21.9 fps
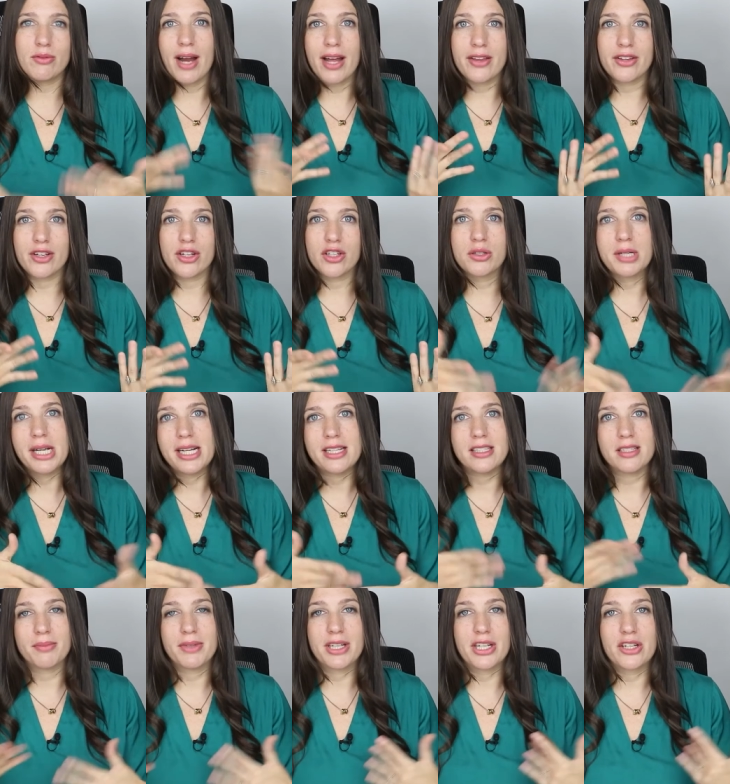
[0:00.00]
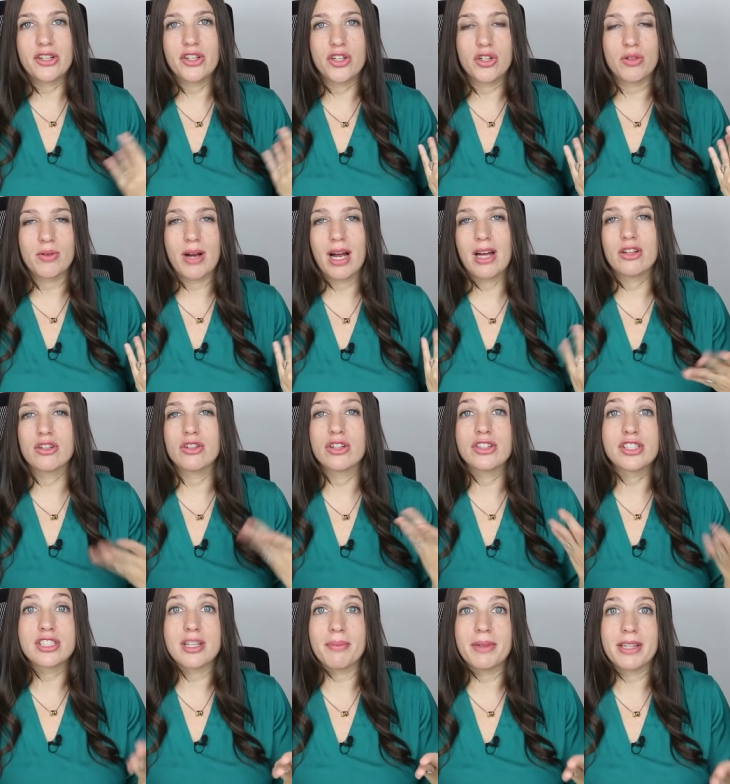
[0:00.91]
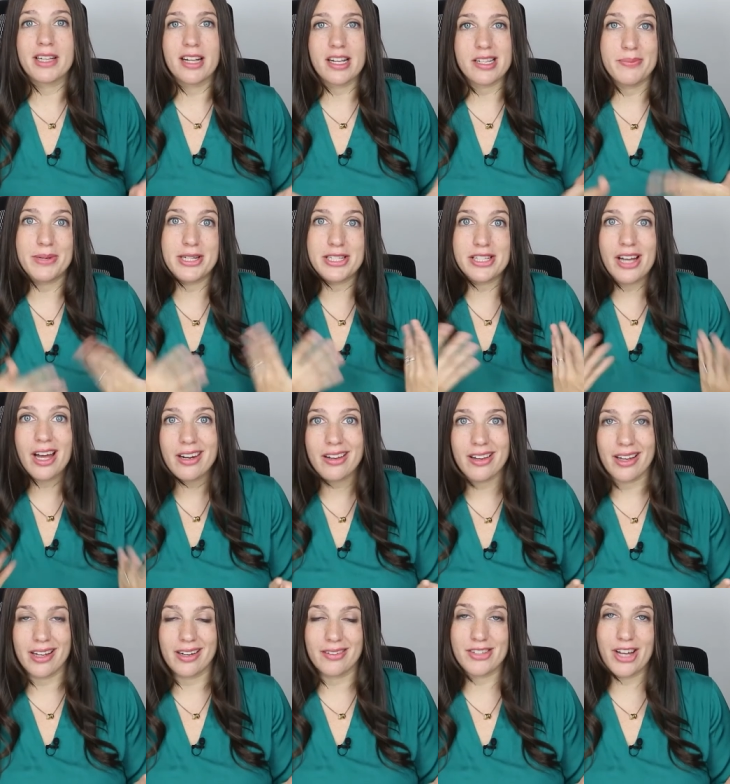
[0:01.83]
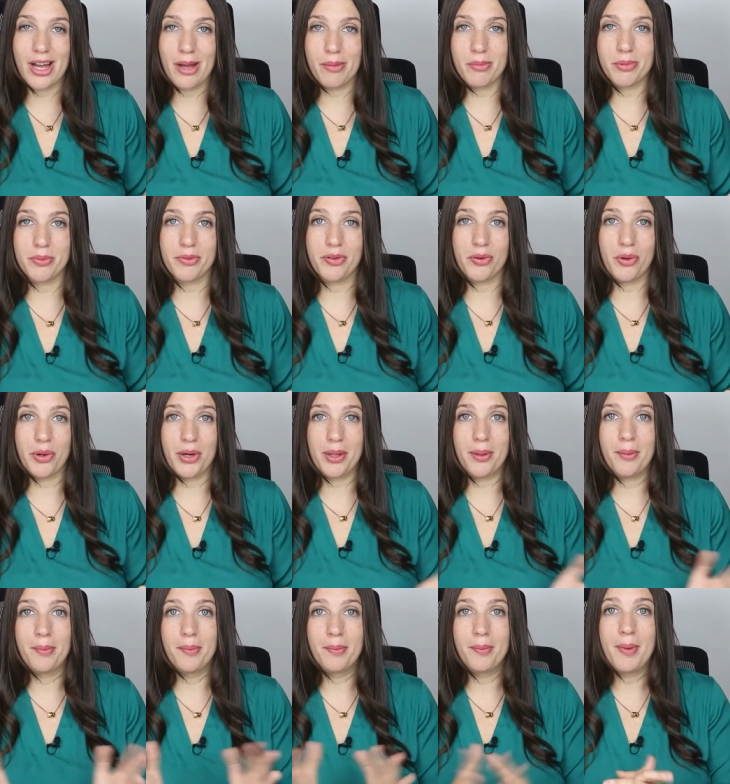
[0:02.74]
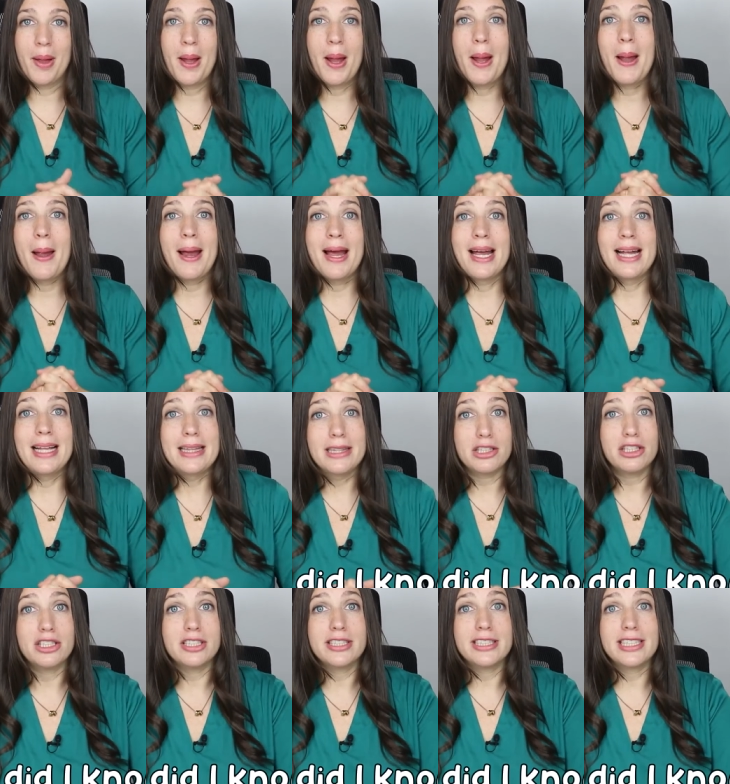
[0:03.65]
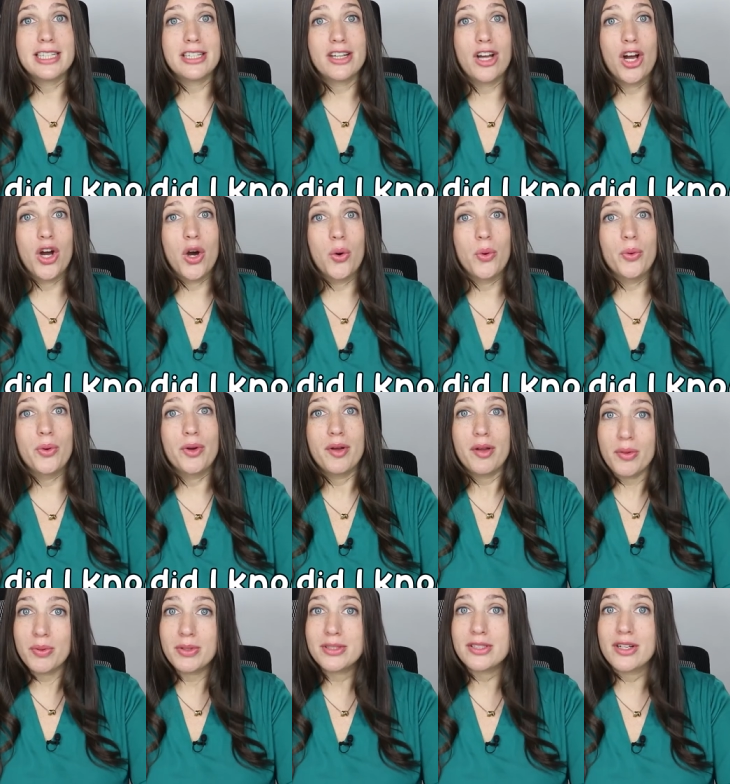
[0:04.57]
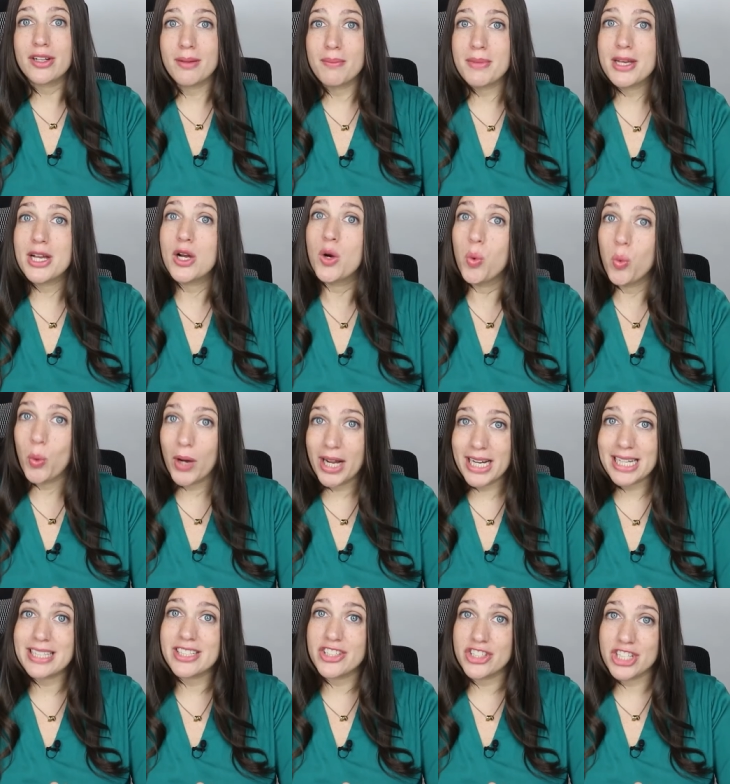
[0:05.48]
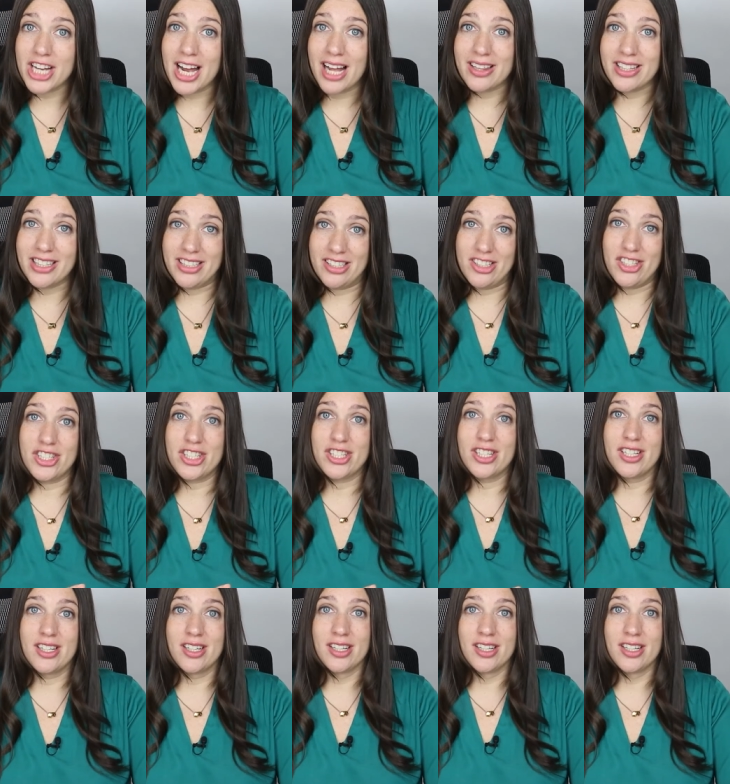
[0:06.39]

rather create something new rather than something that's been done a lot of times before. Little did I know, it was going to be quite the challenge.